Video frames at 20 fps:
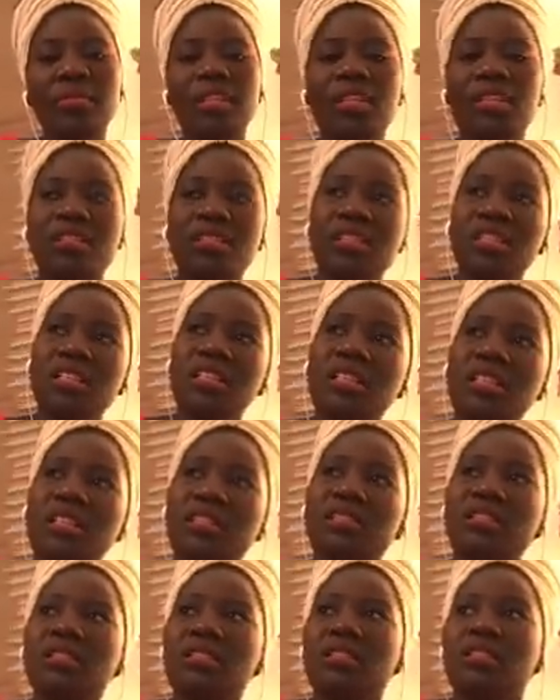
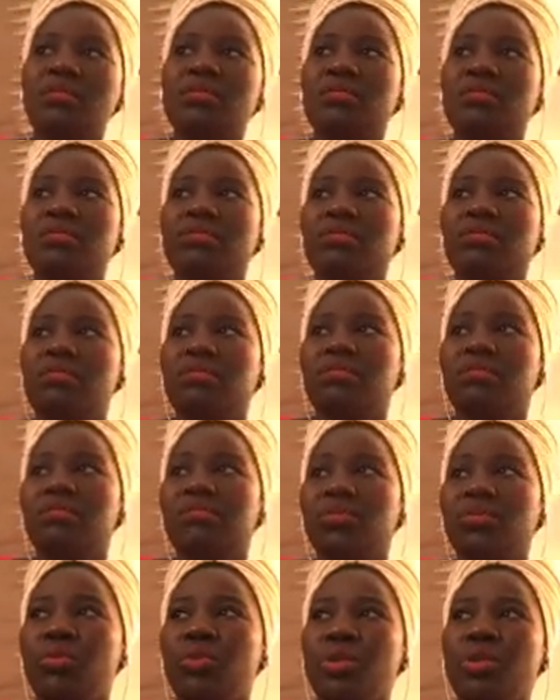still
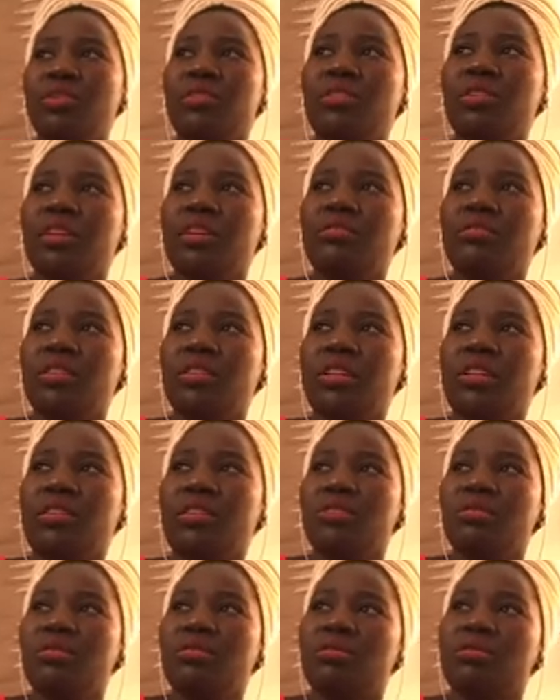we don't have
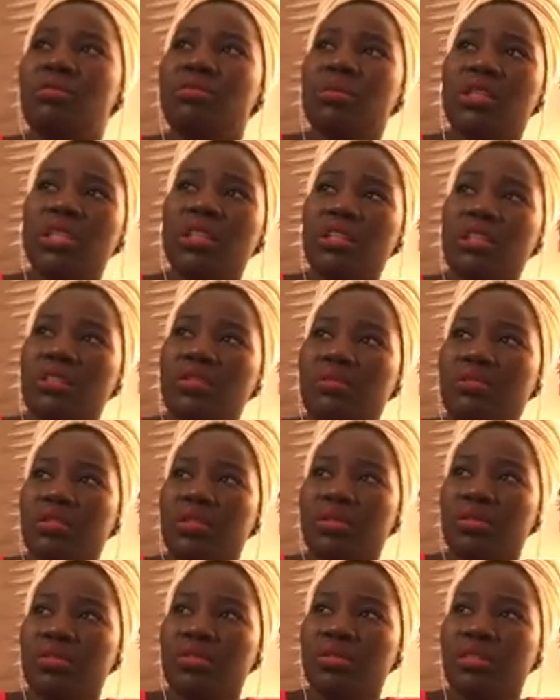like so many
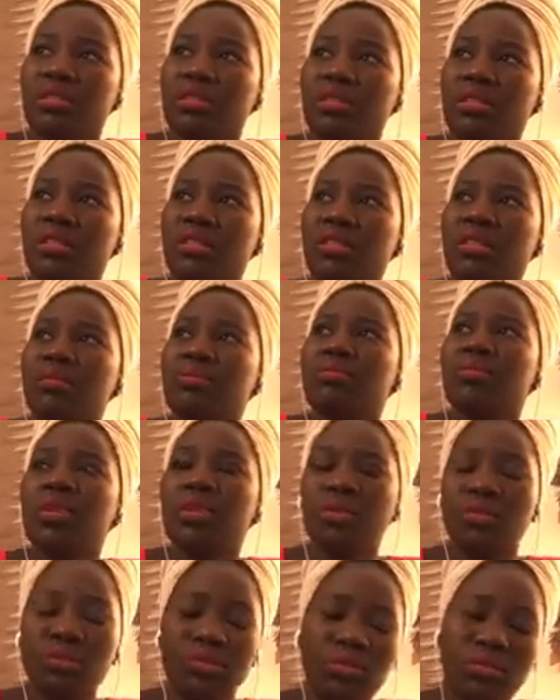infrastructures
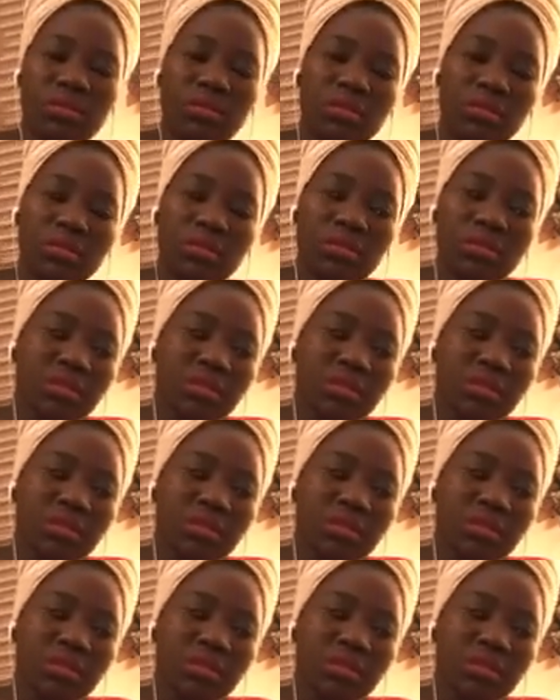because